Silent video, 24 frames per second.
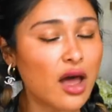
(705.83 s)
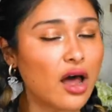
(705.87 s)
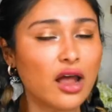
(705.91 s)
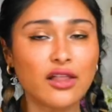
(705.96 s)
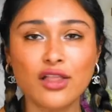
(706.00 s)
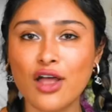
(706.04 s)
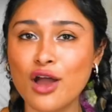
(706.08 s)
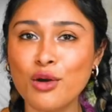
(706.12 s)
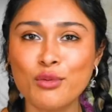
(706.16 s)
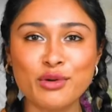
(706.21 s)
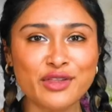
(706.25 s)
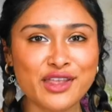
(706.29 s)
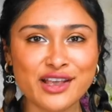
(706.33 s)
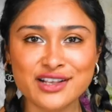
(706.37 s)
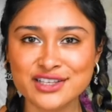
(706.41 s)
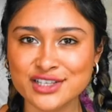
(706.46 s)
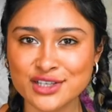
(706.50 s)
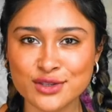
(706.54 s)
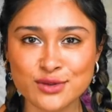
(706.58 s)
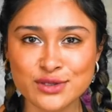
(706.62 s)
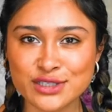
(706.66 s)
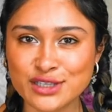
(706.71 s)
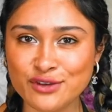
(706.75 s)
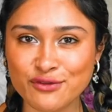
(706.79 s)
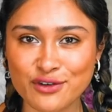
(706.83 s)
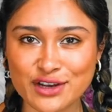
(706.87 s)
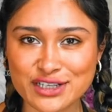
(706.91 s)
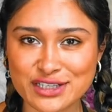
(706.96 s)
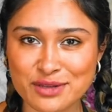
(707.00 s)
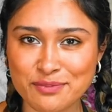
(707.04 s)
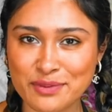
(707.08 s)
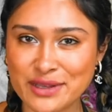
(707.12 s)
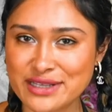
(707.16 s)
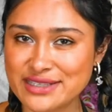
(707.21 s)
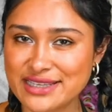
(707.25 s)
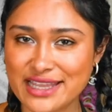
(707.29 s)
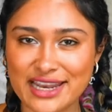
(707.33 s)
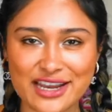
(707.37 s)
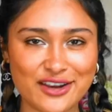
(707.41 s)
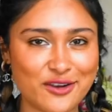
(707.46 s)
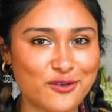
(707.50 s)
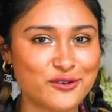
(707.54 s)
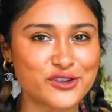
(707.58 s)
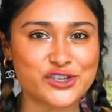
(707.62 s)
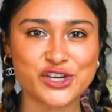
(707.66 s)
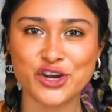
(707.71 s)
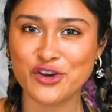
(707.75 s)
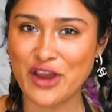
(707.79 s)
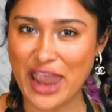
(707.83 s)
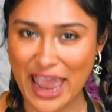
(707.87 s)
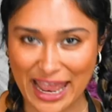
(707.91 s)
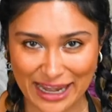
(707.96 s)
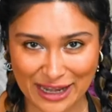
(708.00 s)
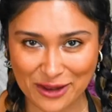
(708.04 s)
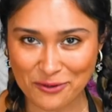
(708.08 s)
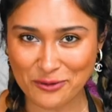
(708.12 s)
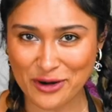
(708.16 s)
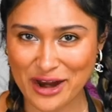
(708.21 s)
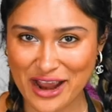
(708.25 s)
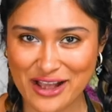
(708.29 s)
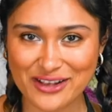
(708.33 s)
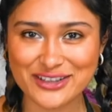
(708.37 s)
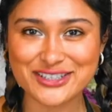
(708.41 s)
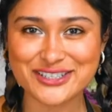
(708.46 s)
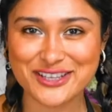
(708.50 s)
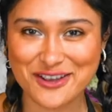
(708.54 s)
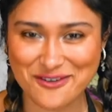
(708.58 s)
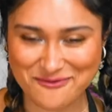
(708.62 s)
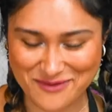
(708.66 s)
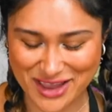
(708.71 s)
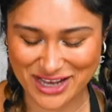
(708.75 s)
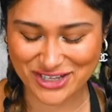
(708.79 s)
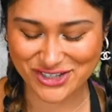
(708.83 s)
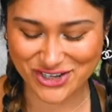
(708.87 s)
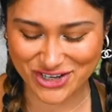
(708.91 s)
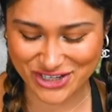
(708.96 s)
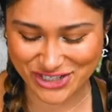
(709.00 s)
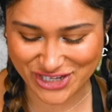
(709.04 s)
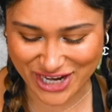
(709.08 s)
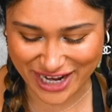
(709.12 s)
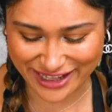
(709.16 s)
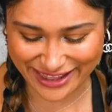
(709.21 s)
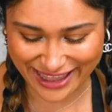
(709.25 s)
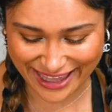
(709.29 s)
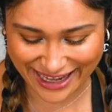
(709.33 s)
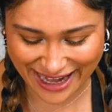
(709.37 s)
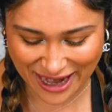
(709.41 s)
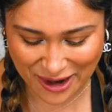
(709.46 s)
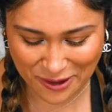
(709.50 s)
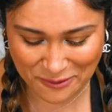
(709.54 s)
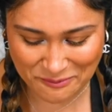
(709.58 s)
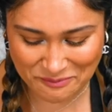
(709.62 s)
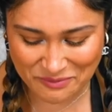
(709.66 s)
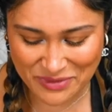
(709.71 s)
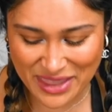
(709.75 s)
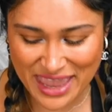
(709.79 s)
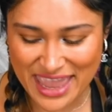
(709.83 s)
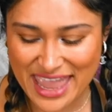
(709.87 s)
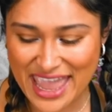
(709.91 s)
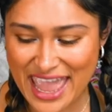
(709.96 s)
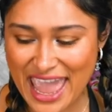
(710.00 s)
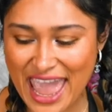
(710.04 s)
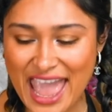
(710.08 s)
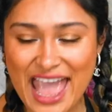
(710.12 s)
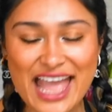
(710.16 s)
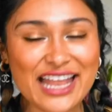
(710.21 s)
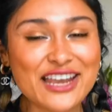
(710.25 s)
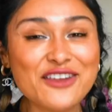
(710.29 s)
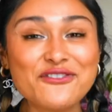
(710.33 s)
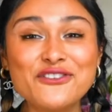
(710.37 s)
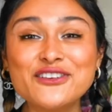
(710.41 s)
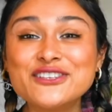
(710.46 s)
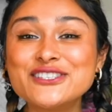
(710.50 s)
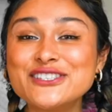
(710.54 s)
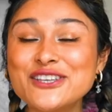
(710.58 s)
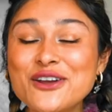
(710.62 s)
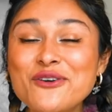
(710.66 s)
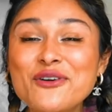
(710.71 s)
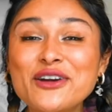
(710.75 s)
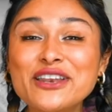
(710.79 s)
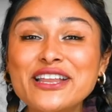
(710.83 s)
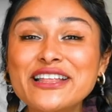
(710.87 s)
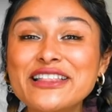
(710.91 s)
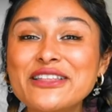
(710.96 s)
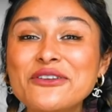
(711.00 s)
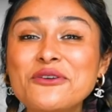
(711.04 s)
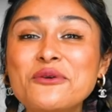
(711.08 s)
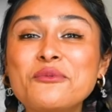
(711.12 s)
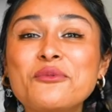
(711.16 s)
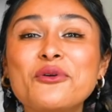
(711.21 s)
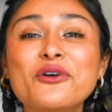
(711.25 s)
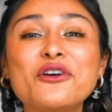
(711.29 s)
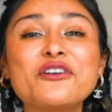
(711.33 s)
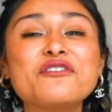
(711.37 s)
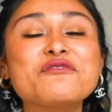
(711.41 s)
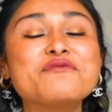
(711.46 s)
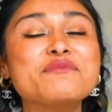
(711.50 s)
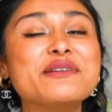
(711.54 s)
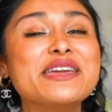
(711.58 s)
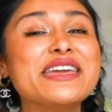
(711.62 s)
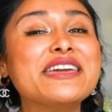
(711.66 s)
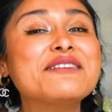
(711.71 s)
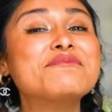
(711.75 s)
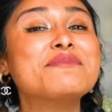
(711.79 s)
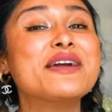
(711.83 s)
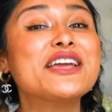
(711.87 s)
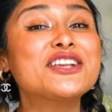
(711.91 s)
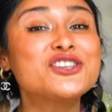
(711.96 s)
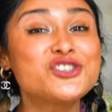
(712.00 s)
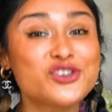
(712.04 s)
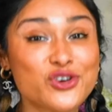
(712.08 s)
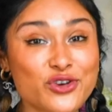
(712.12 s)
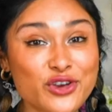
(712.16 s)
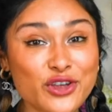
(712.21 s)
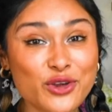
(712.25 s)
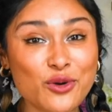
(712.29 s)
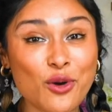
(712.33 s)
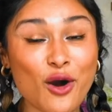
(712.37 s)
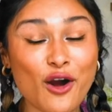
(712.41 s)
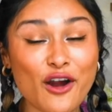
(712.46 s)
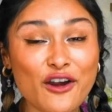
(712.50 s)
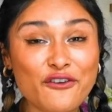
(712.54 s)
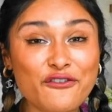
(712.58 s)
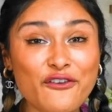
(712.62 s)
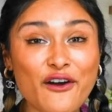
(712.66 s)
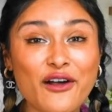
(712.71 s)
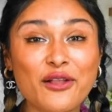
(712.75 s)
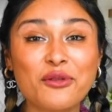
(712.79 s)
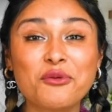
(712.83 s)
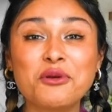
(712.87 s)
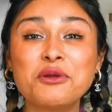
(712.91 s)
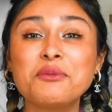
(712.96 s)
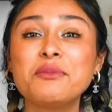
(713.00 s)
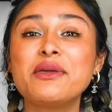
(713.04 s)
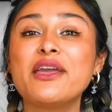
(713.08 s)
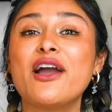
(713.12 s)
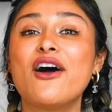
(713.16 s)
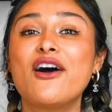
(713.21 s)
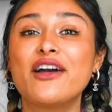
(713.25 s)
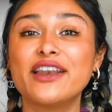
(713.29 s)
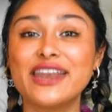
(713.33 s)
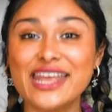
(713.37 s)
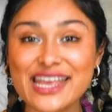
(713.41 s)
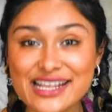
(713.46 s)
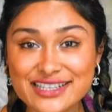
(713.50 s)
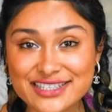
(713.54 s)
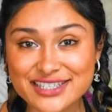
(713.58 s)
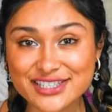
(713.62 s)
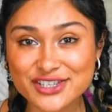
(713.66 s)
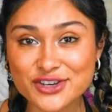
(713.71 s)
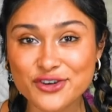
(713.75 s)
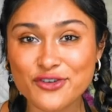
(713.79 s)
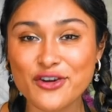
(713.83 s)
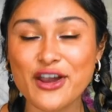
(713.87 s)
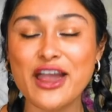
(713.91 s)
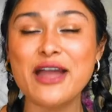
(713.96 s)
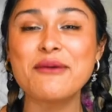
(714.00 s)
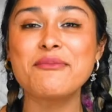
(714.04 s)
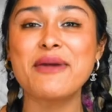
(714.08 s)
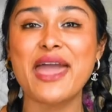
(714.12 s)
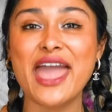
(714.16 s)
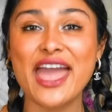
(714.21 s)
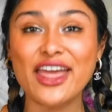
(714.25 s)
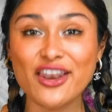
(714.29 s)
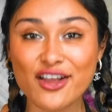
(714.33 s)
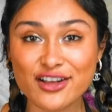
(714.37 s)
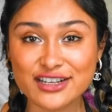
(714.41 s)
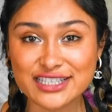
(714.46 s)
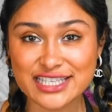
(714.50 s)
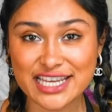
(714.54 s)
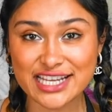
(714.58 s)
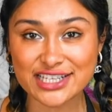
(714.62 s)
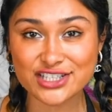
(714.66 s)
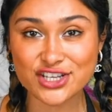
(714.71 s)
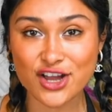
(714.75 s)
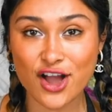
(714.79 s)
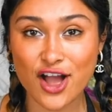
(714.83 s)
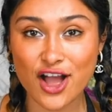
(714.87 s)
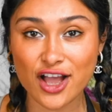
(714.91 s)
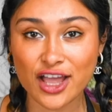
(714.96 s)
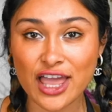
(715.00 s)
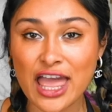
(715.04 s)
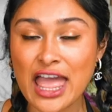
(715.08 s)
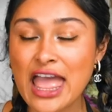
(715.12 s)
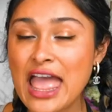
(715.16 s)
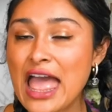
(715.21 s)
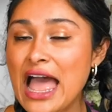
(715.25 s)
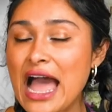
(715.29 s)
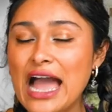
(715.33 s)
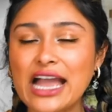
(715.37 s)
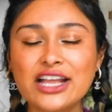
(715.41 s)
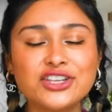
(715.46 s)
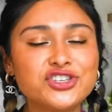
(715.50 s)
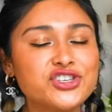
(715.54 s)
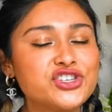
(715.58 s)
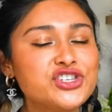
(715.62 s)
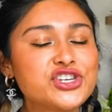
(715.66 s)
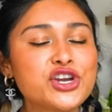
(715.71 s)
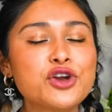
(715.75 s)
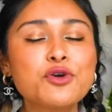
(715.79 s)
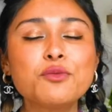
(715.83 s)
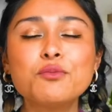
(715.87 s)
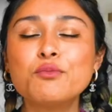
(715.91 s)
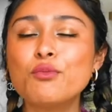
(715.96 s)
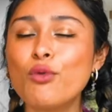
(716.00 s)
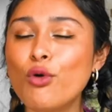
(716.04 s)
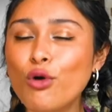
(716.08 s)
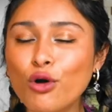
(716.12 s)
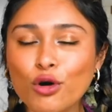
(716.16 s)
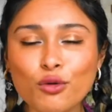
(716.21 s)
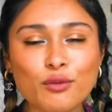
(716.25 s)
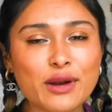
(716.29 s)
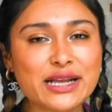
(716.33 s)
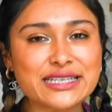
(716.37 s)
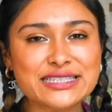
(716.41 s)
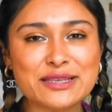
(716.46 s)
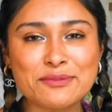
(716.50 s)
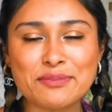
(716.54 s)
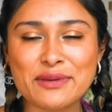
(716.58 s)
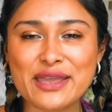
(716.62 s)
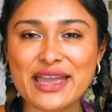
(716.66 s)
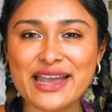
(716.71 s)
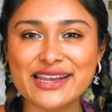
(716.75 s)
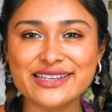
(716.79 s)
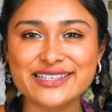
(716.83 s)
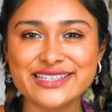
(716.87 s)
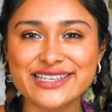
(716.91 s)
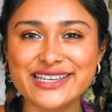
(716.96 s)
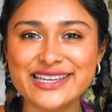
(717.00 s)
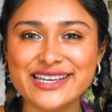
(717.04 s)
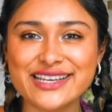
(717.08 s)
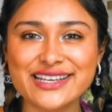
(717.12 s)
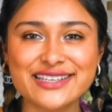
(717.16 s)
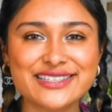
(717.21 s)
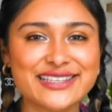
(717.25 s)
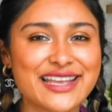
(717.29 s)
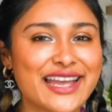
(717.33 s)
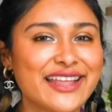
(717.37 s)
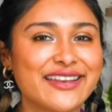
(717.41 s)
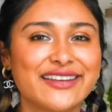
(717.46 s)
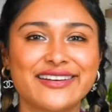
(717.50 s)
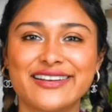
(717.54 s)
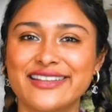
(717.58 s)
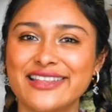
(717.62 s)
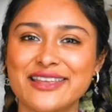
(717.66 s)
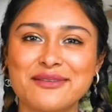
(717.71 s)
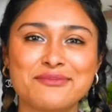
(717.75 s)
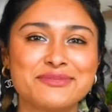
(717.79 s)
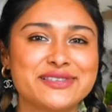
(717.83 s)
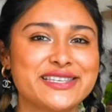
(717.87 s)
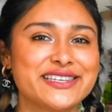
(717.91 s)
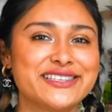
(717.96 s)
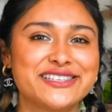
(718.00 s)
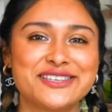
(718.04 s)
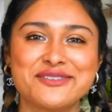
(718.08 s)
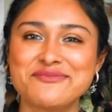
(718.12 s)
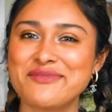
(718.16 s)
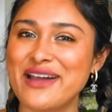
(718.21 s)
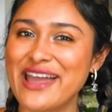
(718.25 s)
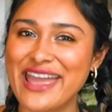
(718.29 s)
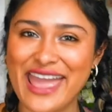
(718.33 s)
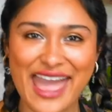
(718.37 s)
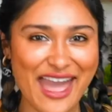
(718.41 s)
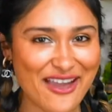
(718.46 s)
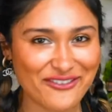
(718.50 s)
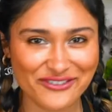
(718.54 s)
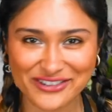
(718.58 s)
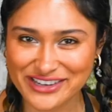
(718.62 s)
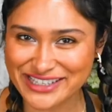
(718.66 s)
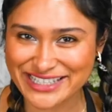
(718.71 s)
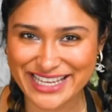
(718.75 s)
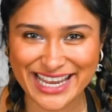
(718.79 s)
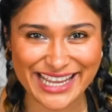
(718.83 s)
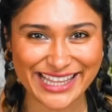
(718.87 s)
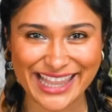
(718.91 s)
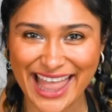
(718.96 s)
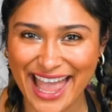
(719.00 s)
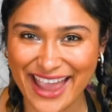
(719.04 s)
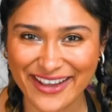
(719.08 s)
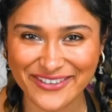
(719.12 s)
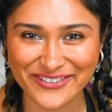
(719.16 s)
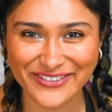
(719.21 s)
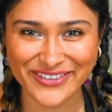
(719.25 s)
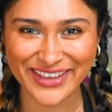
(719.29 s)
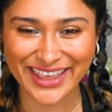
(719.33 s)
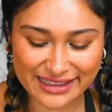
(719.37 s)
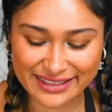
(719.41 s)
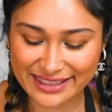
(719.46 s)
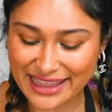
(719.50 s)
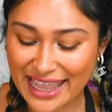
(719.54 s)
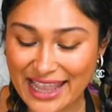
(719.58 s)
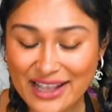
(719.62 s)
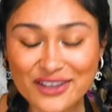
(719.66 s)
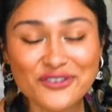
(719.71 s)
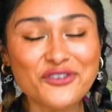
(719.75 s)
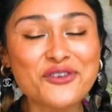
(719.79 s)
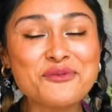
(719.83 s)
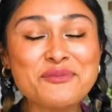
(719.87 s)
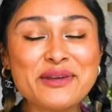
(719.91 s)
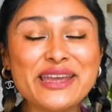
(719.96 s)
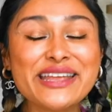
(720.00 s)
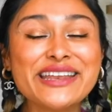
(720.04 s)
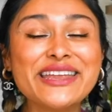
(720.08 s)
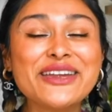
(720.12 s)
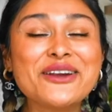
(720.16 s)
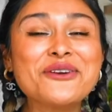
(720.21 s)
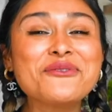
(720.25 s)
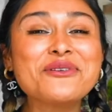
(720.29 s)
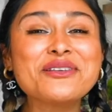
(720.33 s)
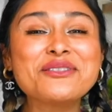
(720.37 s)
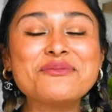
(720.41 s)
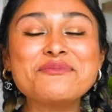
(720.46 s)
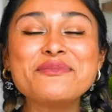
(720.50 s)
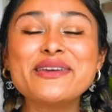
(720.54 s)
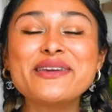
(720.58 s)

along with exclusive recipes that I don't share anywhere else. So make sure you check that out. And if you still want a little more of me, make sure you are following me on Instagram and on TikTok. I just share more recipe ideas and a glimpse into my everyday life. Thanks for being here with